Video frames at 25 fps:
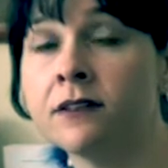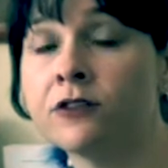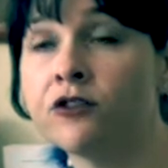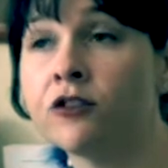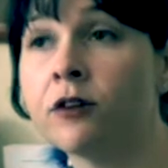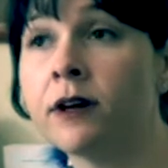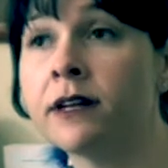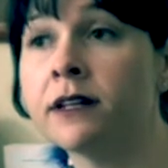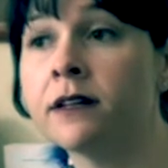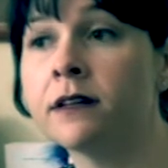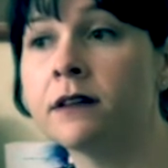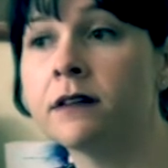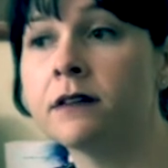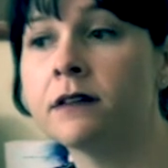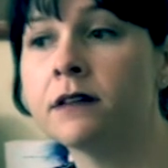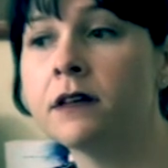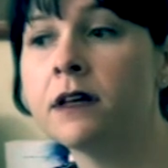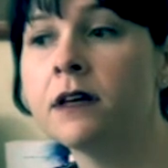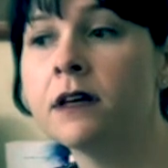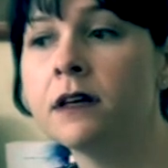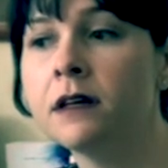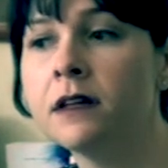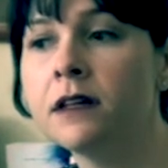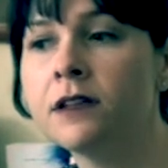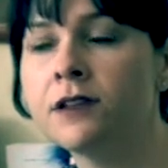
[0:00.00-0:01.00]
try to,
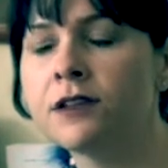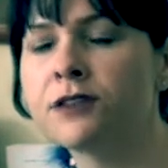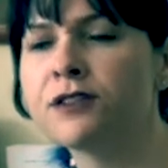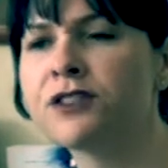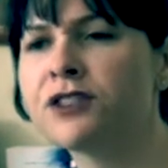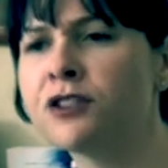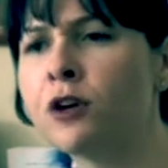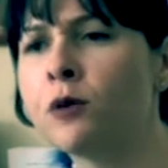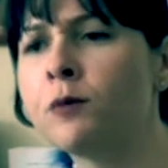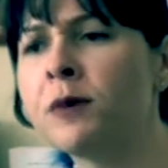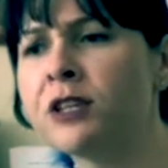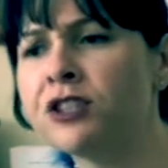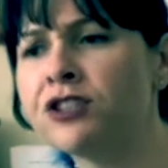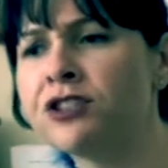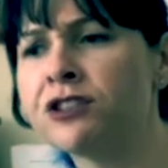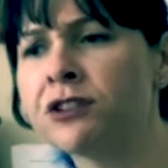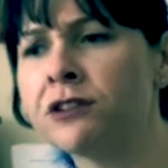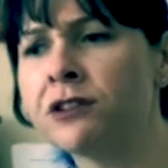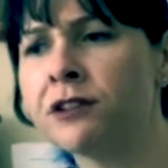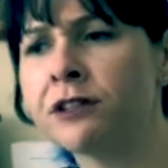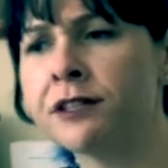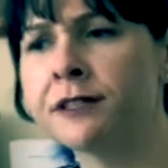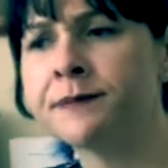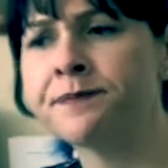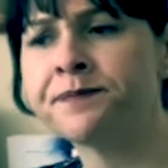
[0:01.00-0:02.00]
there's so much to
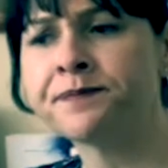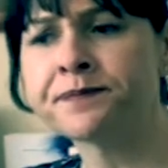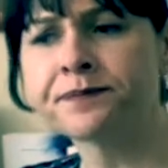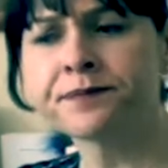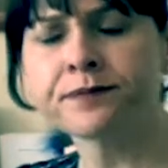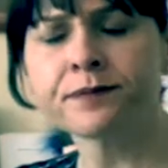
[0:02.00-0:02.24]
learn,